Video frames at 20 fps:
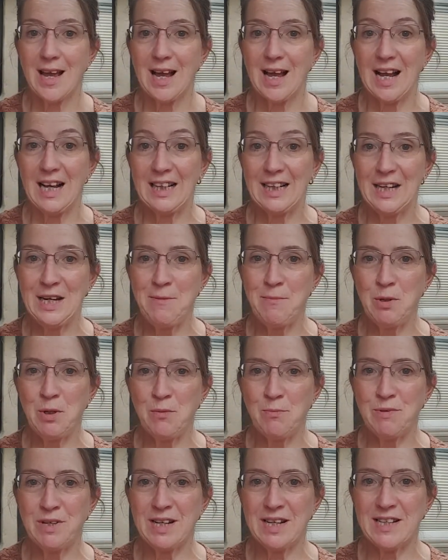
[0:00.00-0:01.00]
I'll keep you
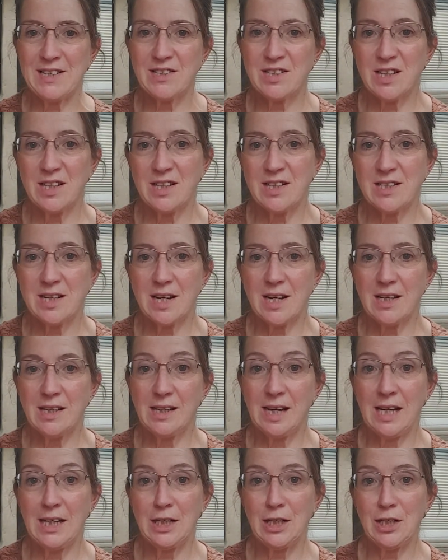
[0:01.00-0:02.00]
updated,
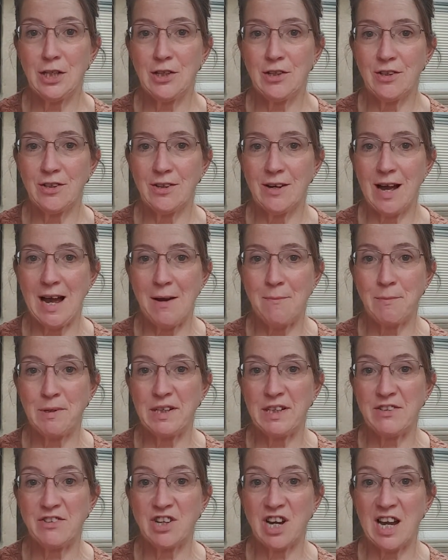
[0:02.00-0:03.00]
let you know how
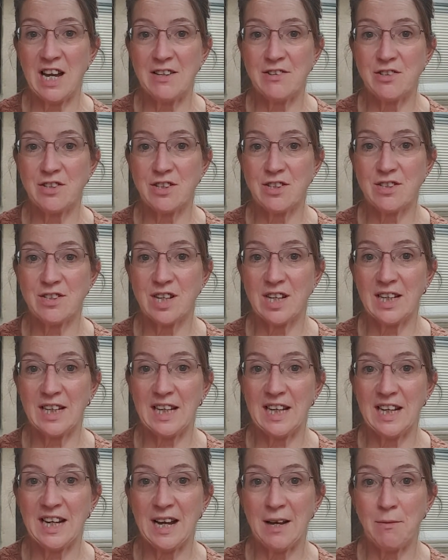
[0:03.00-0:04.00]
many charges I
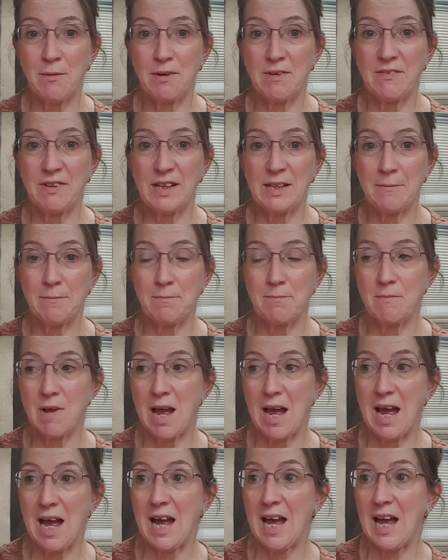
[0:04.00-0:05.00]
get out of it
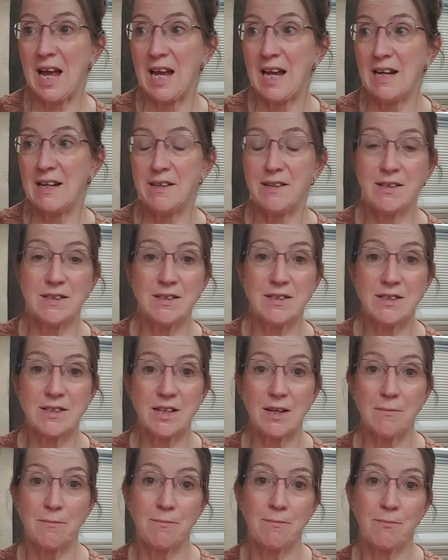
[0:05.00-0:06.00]
and
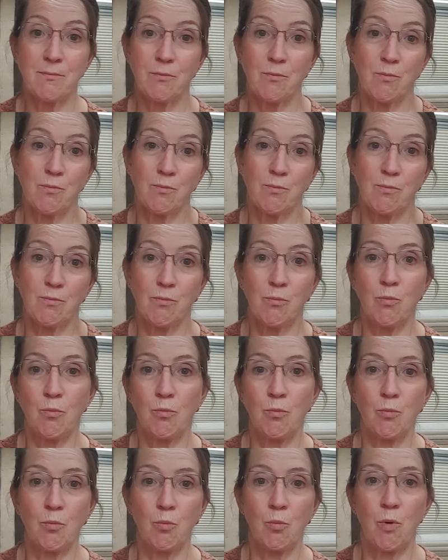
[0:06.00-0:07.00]

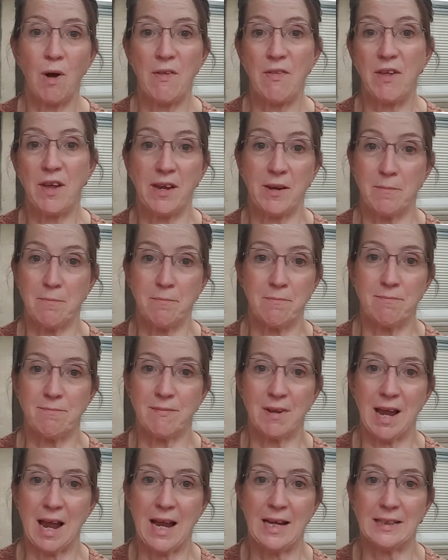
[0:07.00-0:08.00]
whether
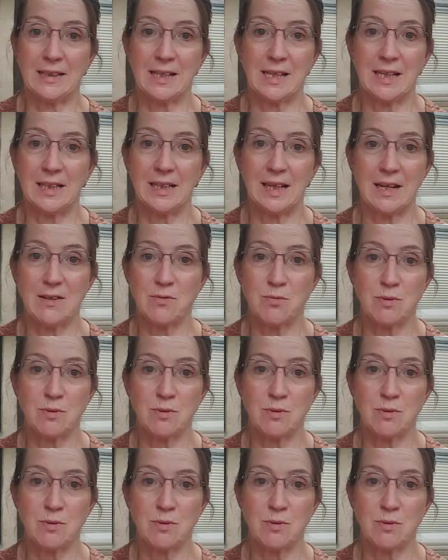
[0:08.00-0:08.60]
anything gets